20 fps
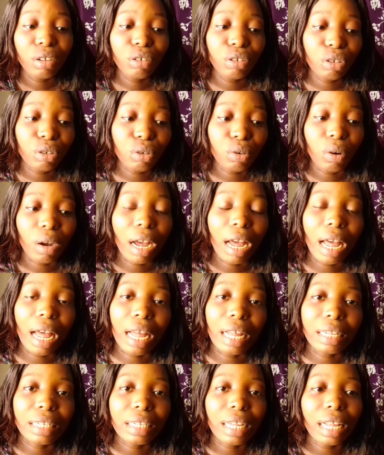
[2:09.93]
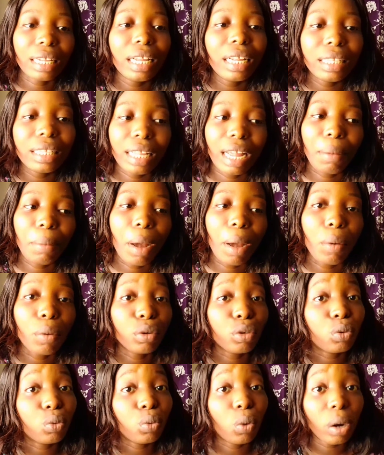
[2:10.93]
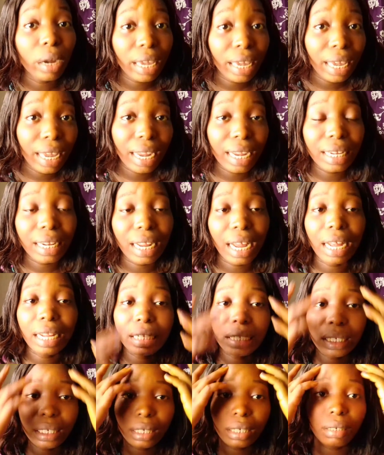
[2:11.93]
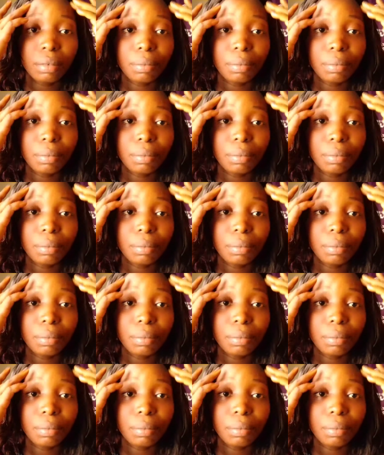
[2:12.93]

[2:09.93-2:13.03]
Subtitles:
So, and at that time, I was working, and